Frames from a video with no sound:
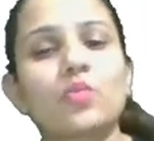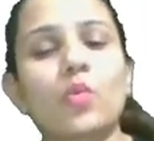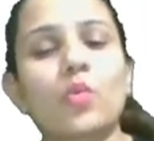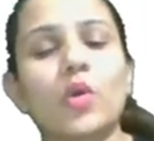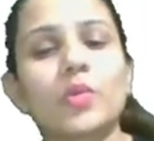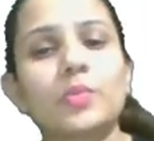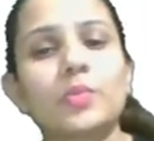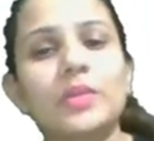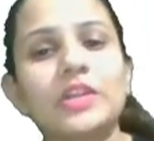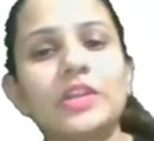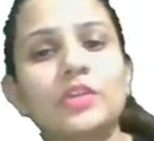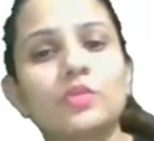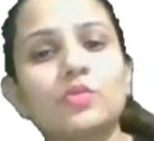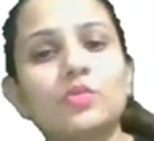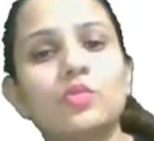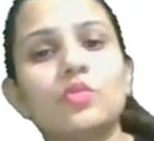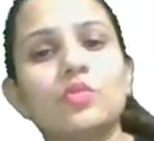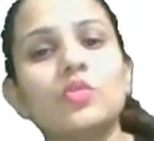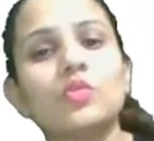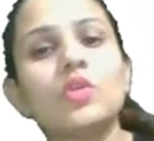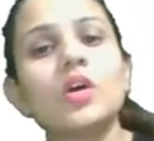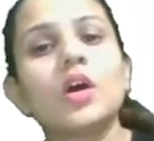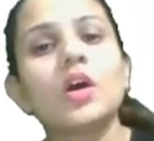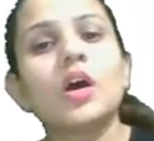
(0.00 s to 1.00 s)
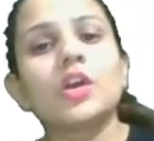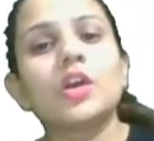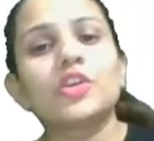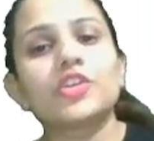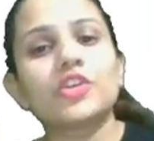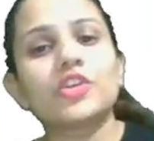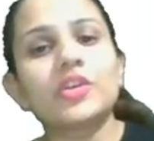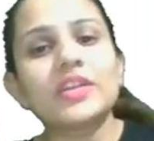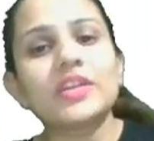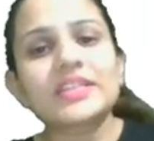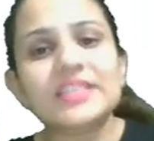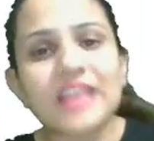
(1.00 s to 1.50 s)
want me
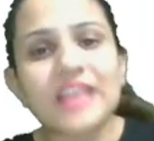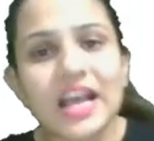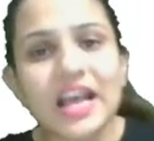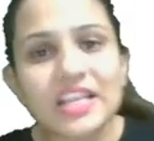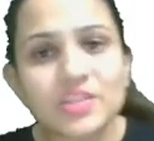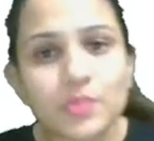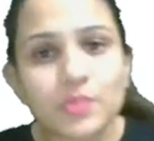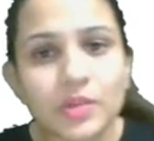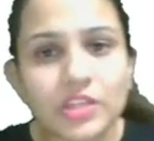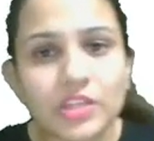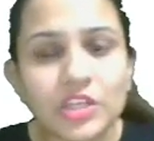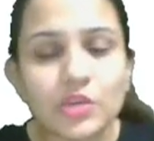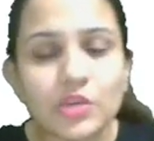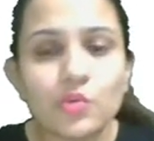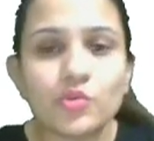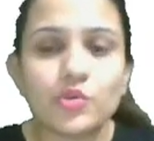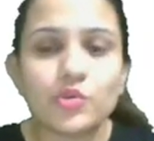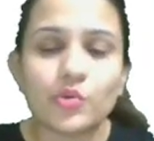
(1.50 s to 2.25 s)
to, discuss with you?